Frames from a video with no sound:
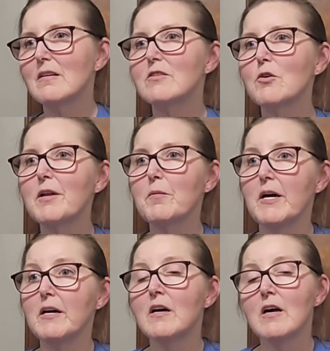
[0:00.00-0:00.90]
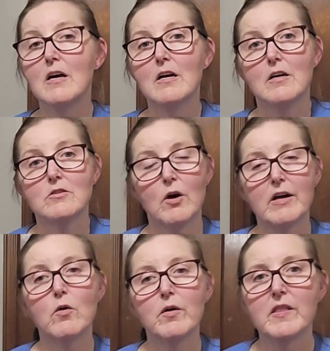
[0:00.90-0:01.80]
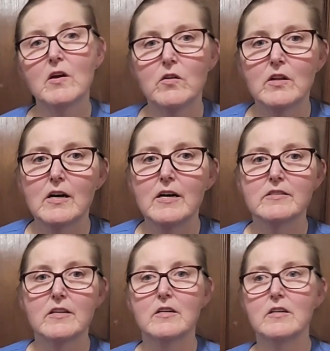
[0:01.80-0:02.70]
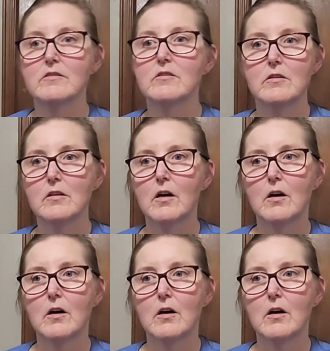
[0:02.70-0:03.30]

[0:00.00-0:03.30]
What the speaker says: So anyway, so I go in there and the guy says,